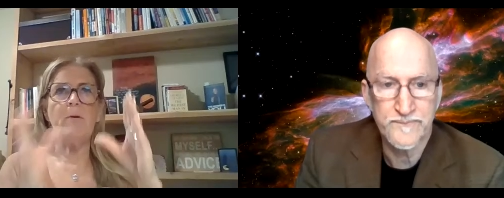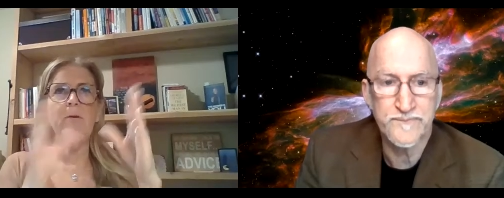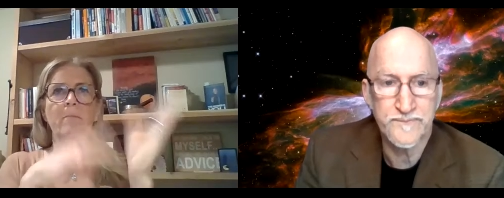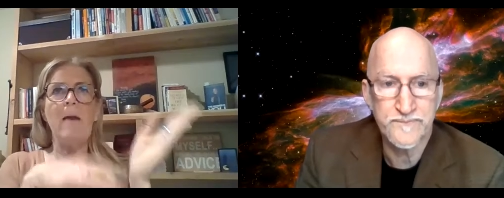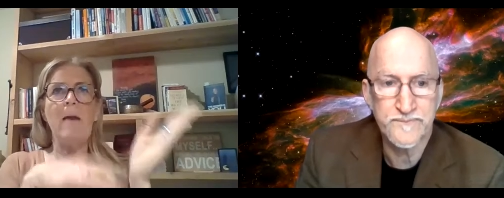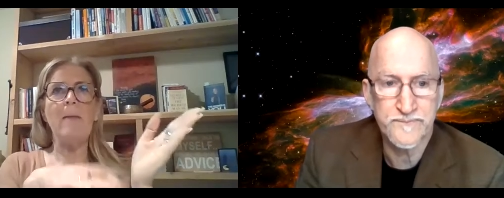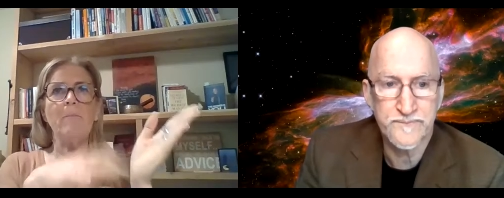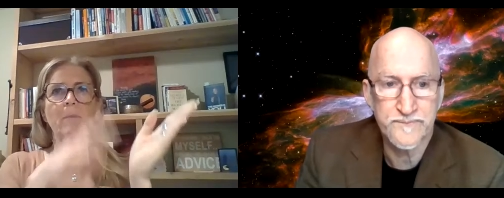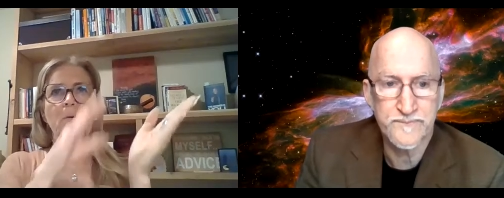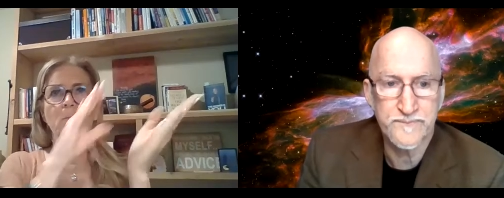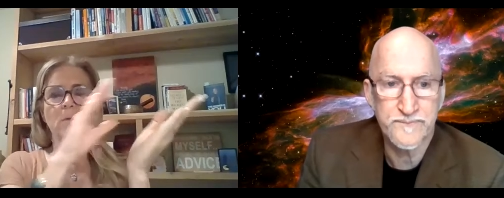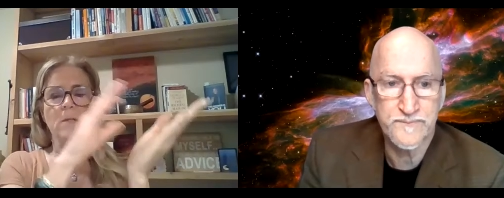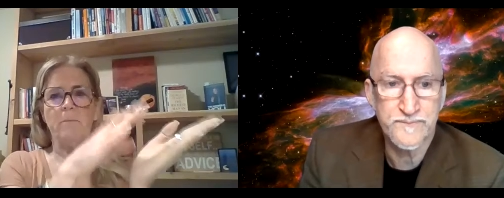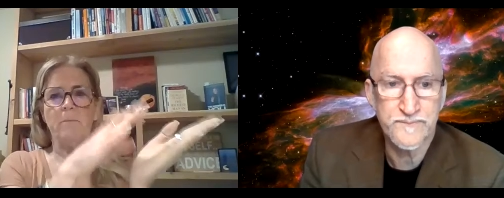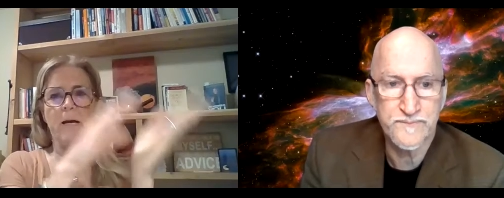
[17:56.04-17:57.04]
Speaker 1: the map that was
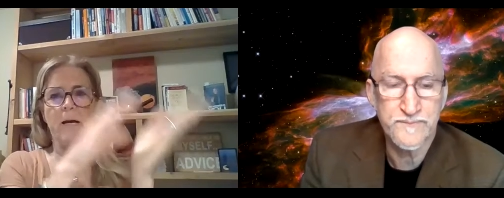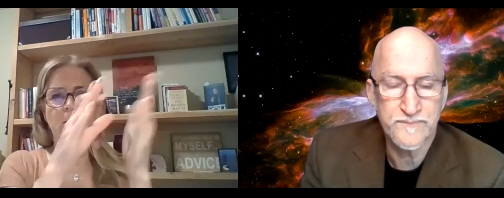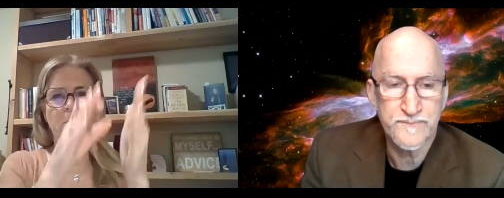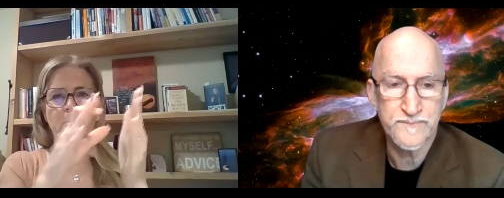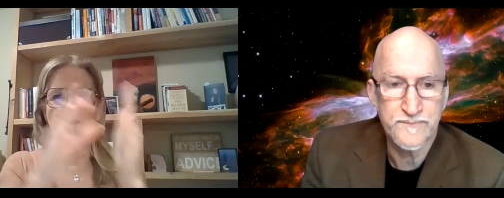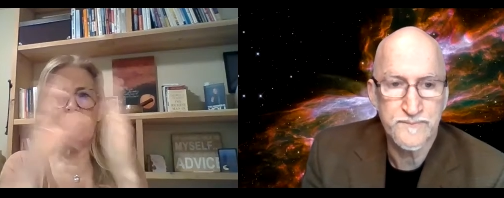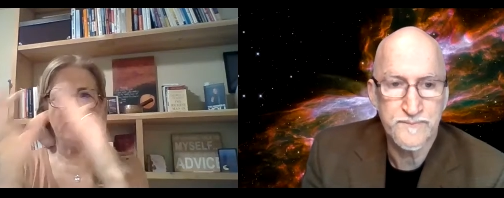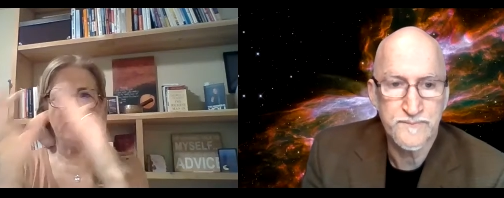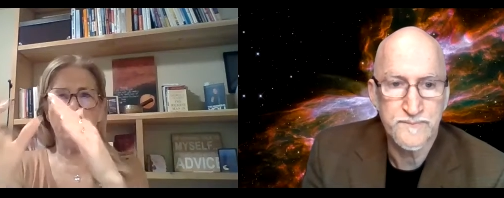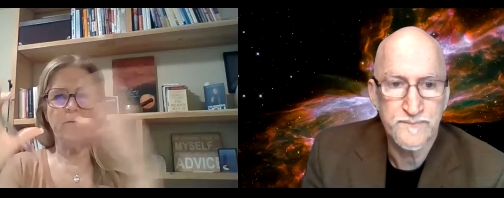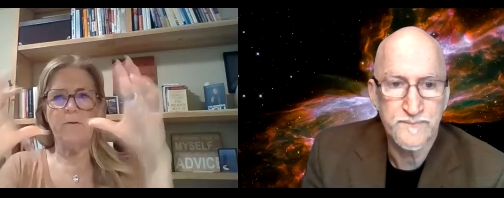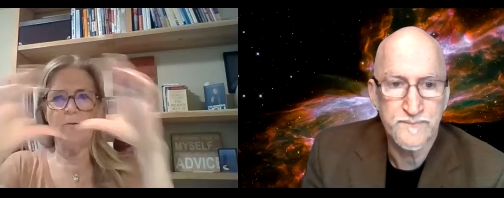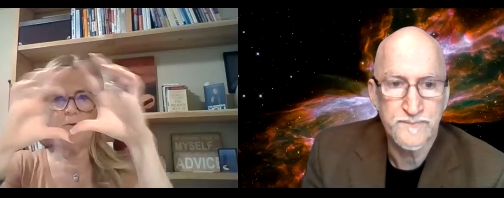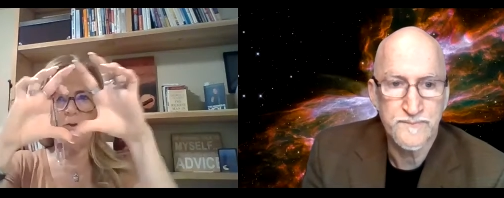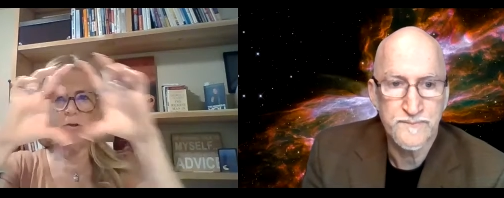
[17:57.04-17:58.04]
the past, present,
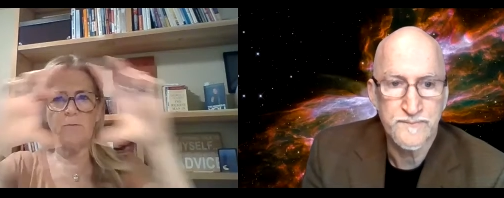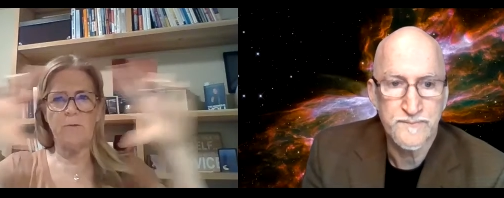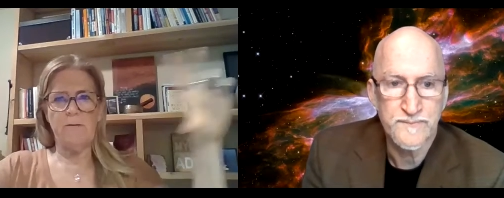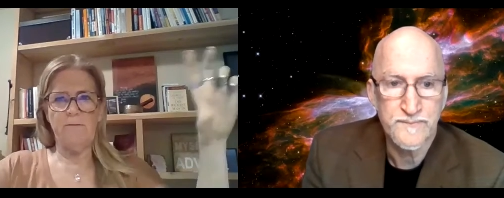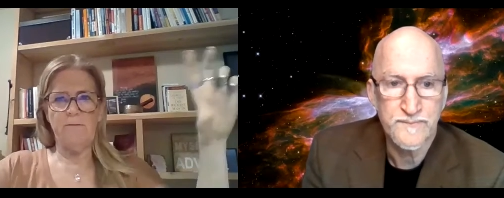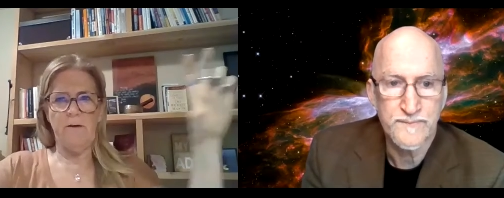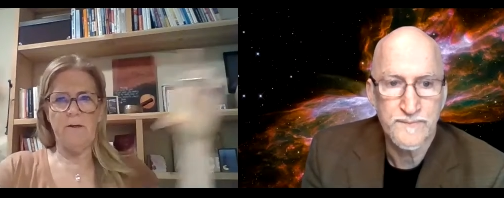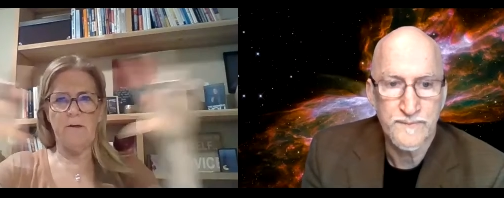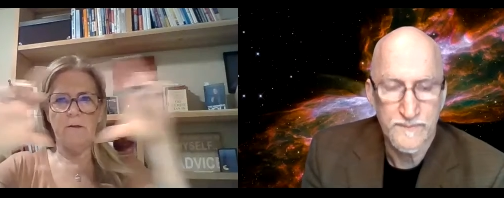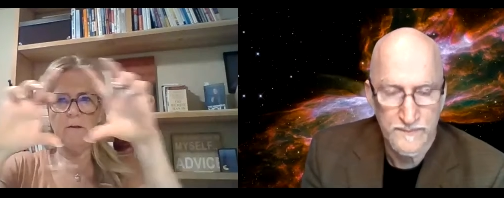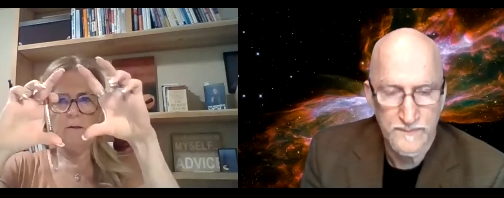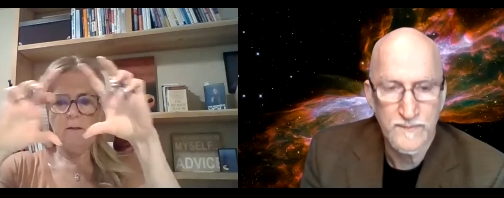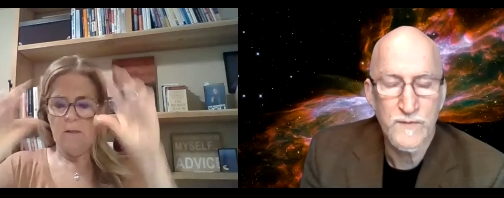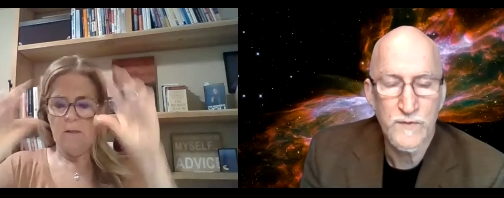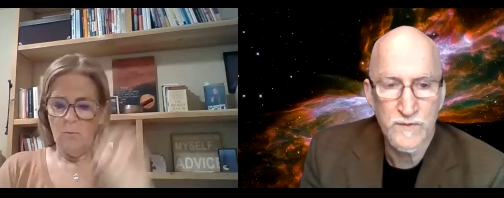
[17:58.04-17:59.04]
future with the funnel.
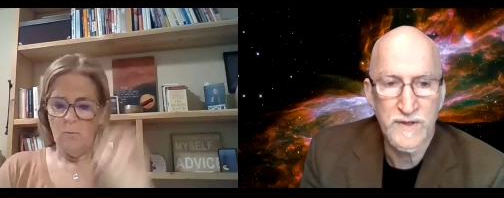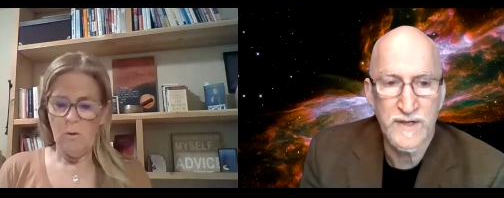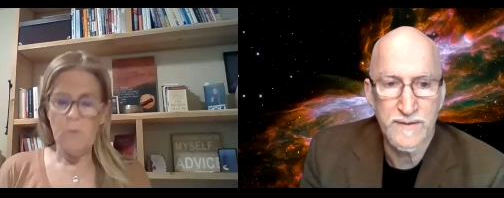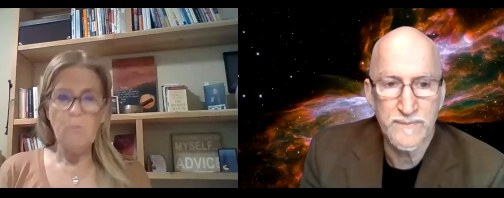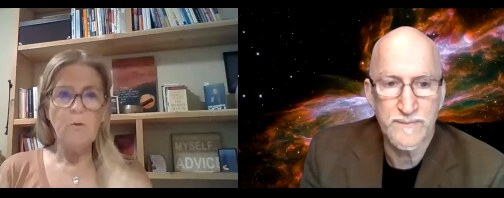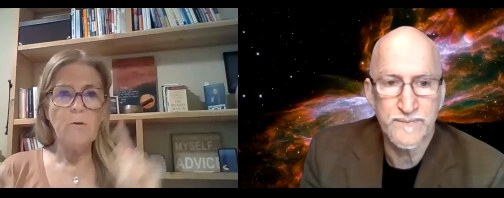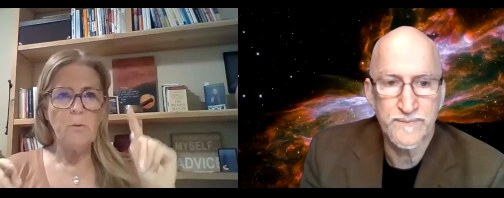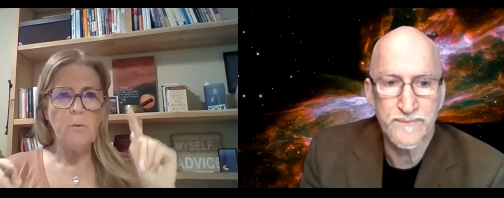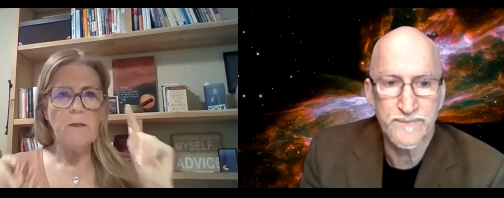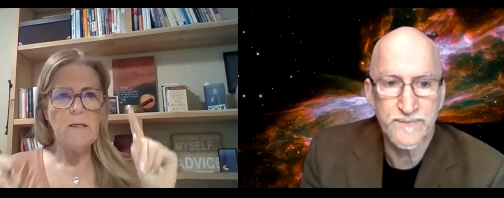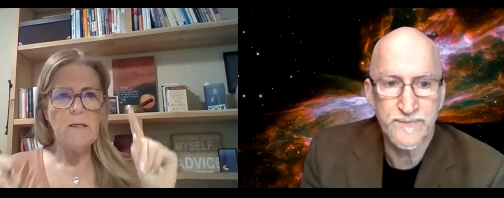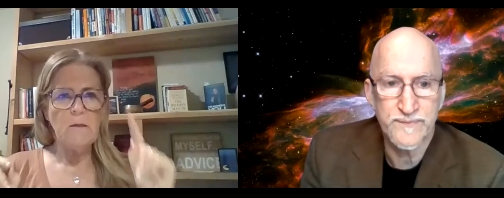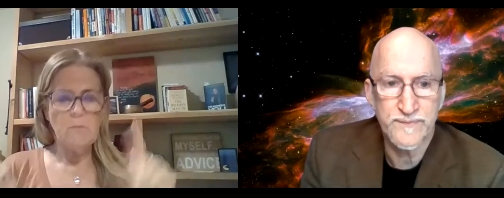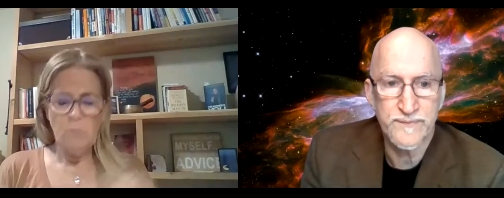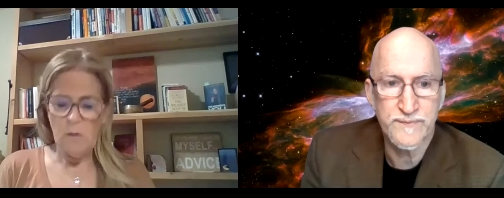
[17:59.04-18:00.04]
What right. would
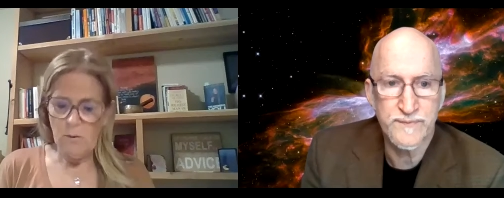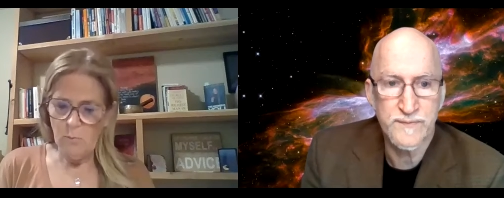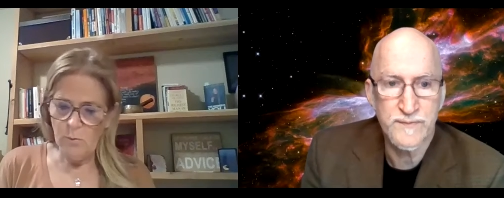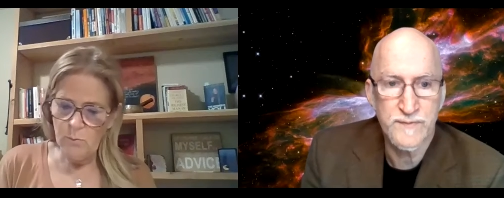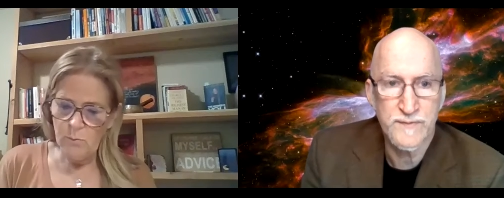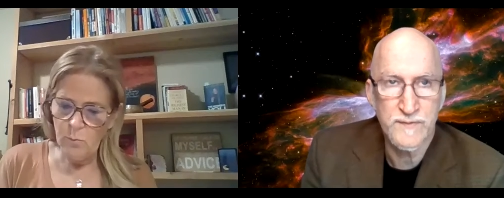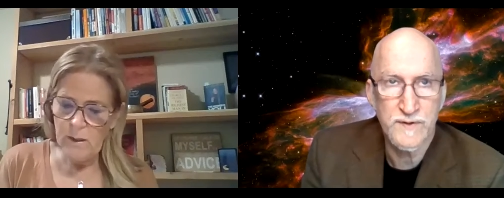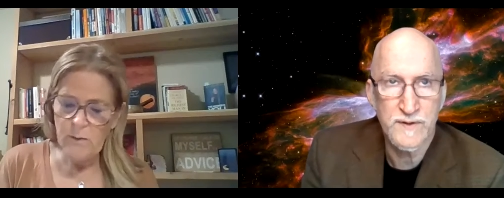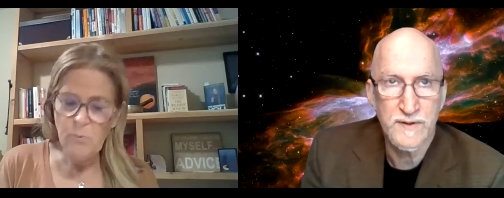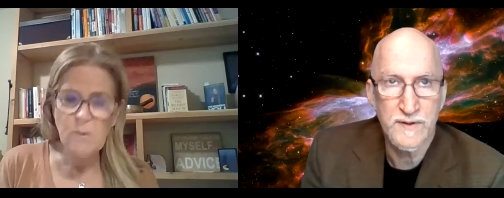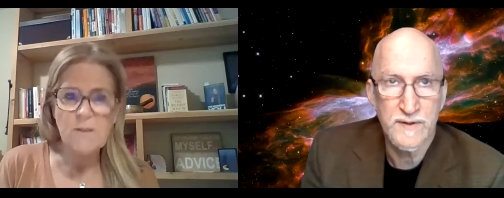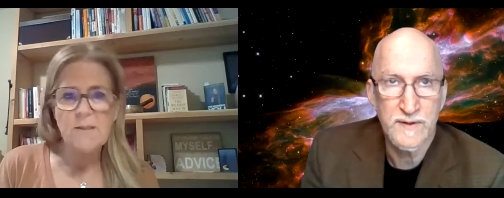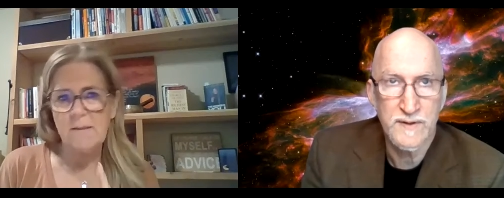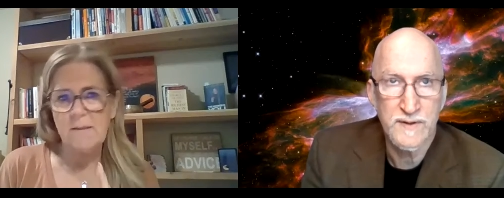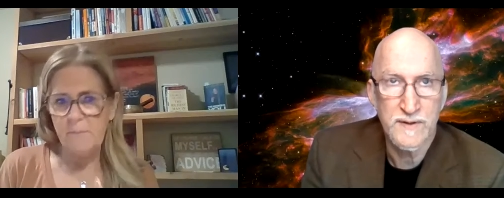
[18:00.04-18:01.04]
we, what, where, where would
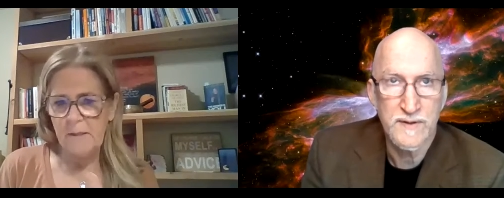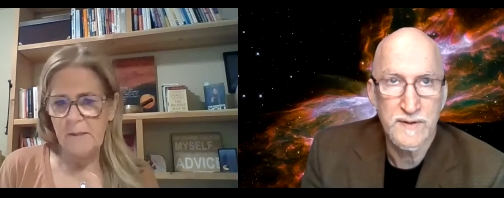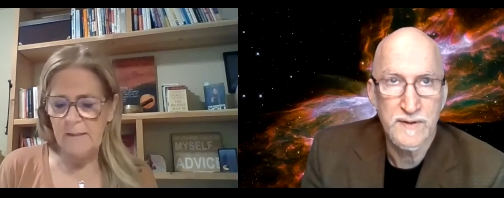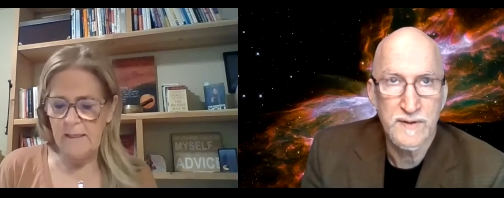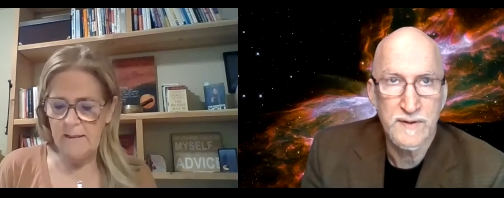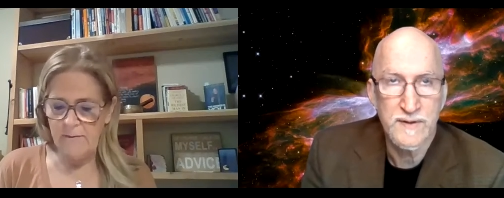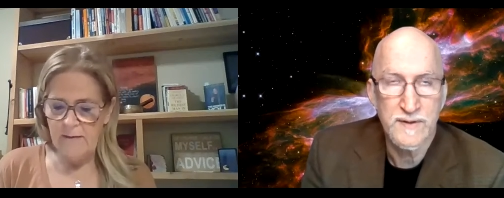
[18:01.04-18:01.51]
something like